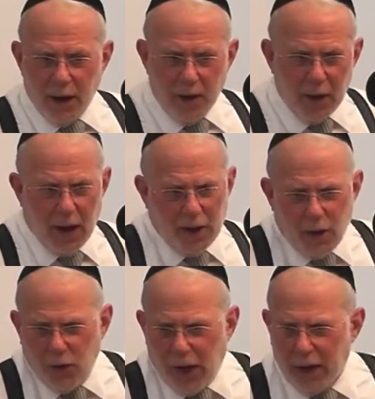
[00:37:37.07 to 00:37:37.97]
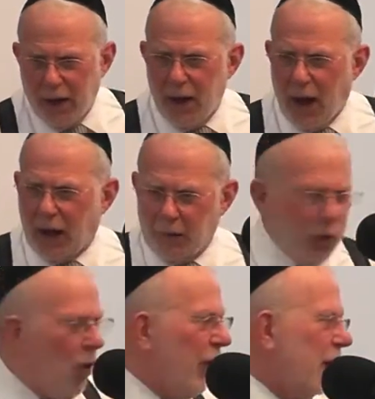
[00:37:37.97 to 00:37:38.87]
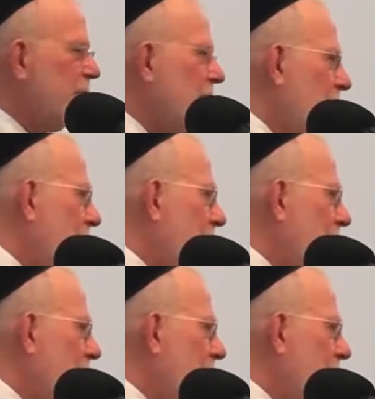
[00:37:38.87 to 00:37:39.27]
I mean, I know that. I can prove it.